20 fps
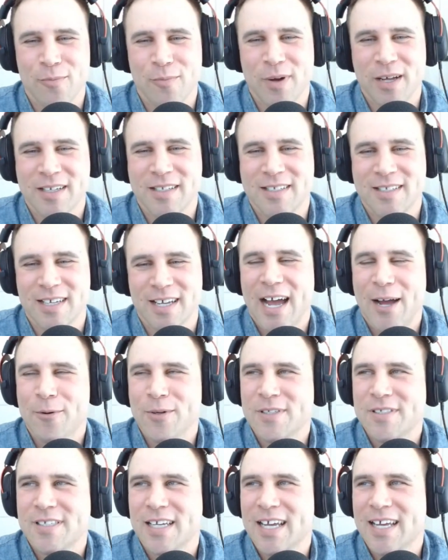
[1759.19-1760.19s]
But I
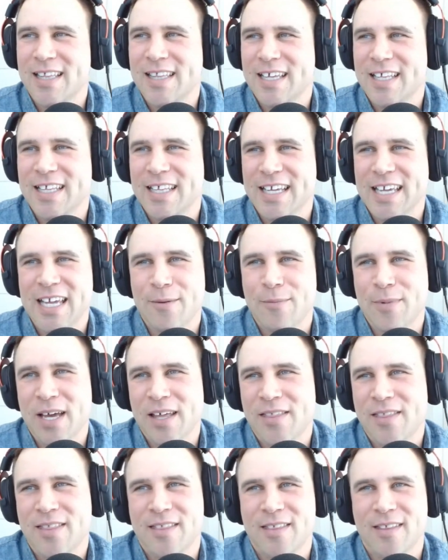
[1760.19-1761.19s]
would say that the E
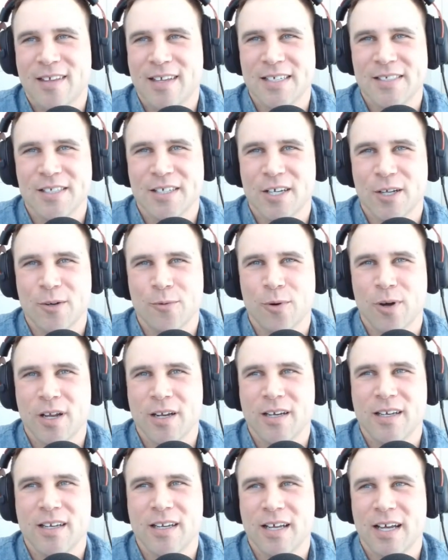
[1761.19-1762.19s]
Myth is a good
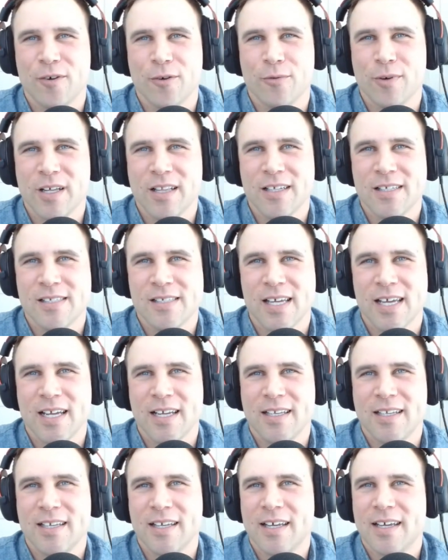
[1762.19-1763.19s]
one for real
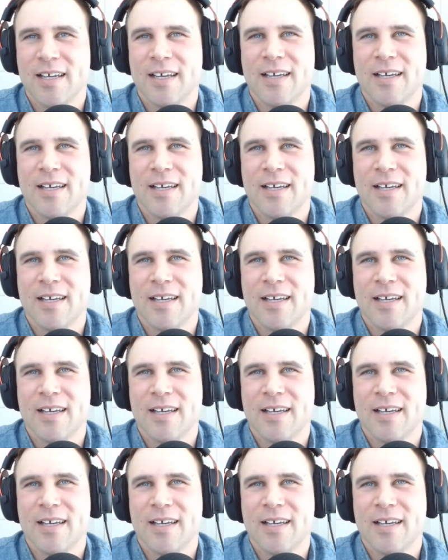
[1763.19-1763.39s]
estate.